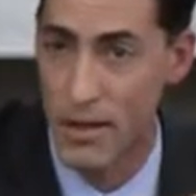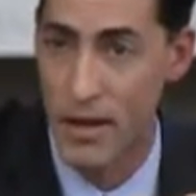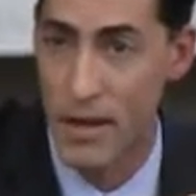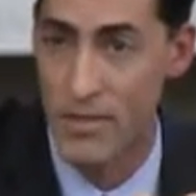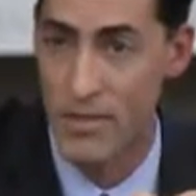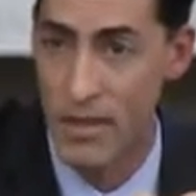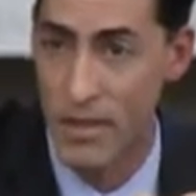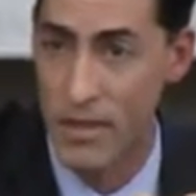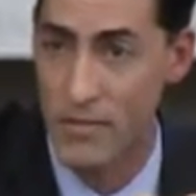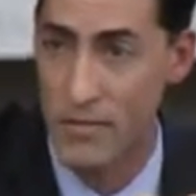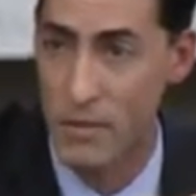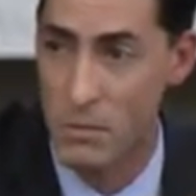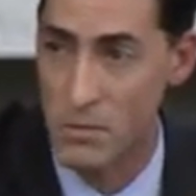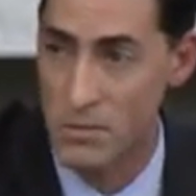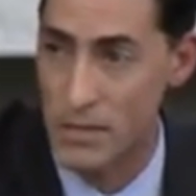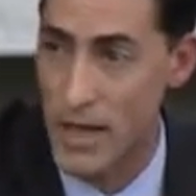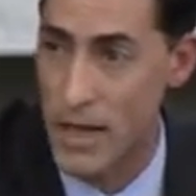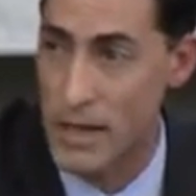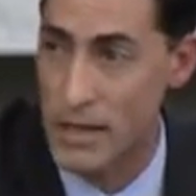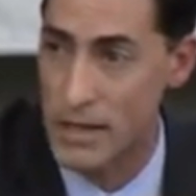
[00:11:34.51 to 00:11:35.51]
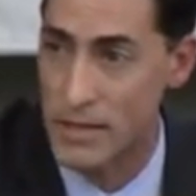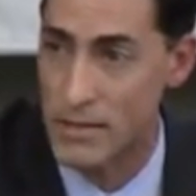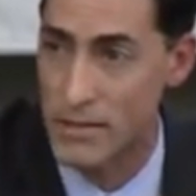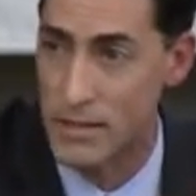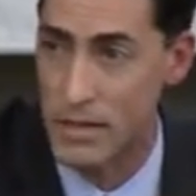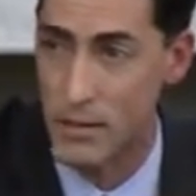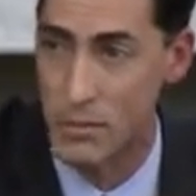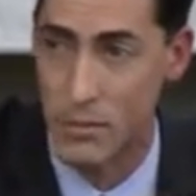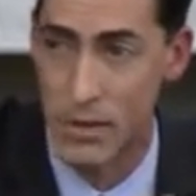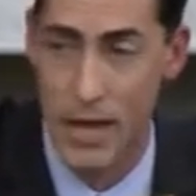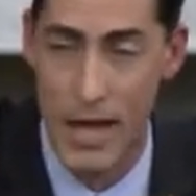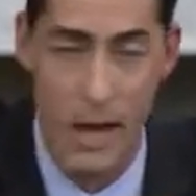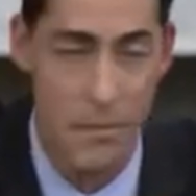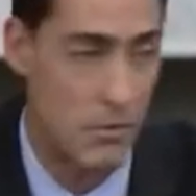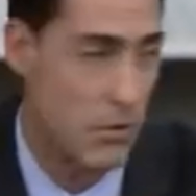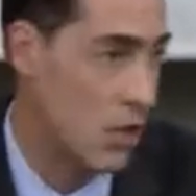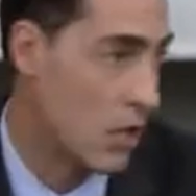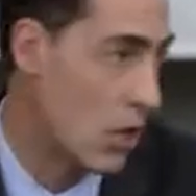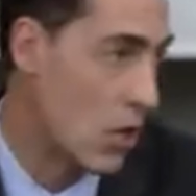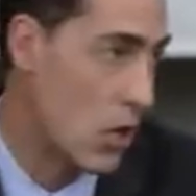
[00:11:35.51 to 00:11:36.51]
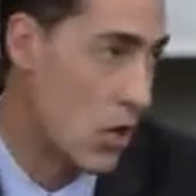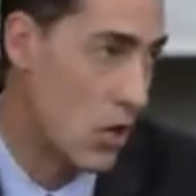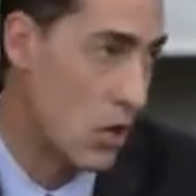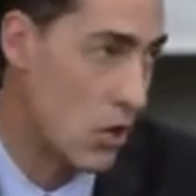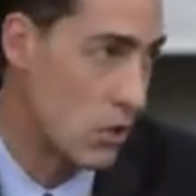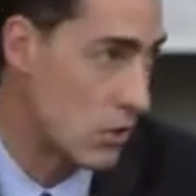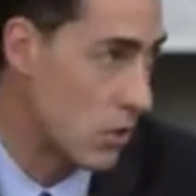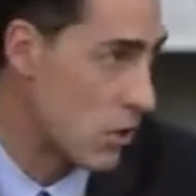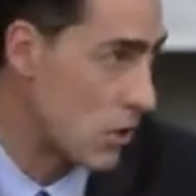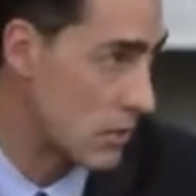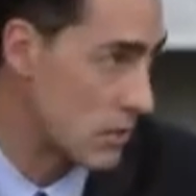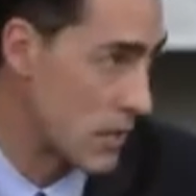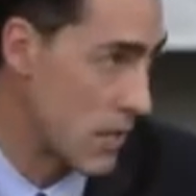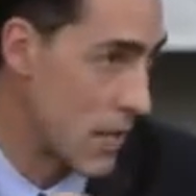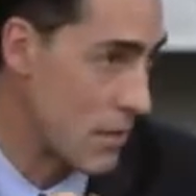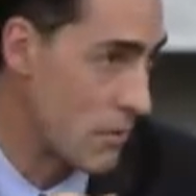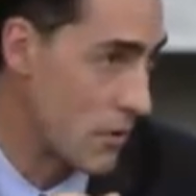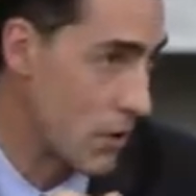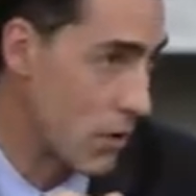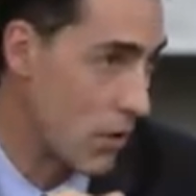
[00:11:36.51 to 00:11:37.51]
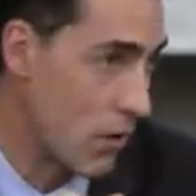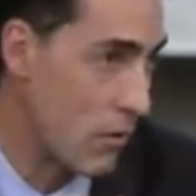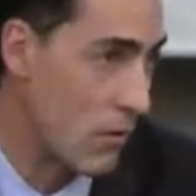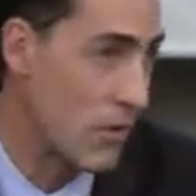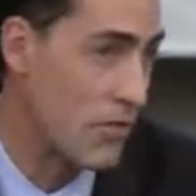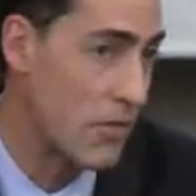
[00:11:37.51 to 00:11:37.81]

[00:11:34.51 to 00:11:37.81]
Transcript: I think if it was that easy, it would have happened a long, long time ago.